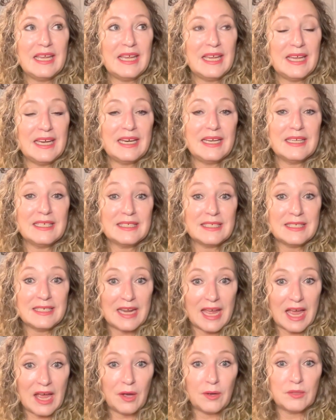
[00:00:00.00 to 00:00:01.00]
it is
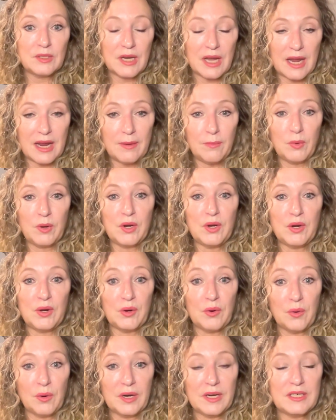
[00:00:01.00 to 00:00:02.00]
now time where you're
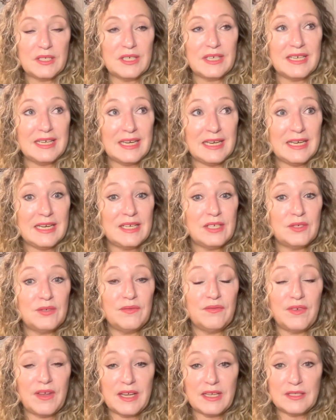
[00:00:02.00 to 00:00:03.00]
going to need
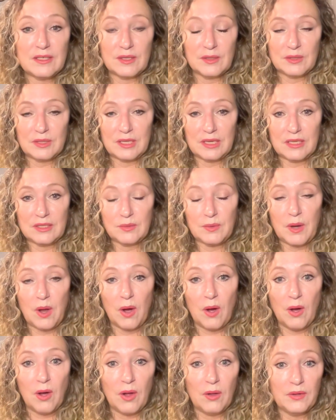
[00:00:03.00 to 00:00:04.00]
to face those things we
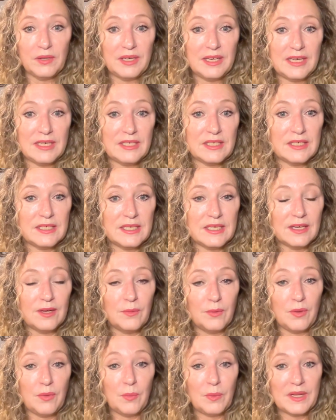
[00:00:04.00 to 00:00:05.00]
all need to deal
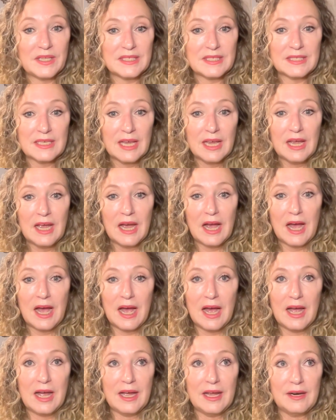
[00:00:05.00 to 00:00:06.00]
with what's
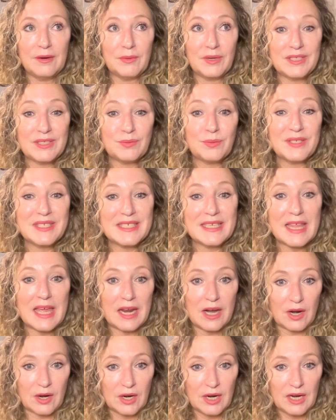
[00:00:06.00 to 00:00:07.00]
uh what's what's
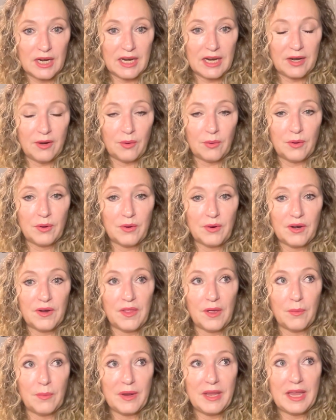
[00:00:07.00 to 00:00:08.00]
there in order
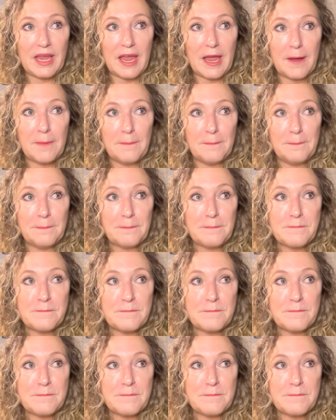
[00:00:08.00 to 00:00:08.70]
that we can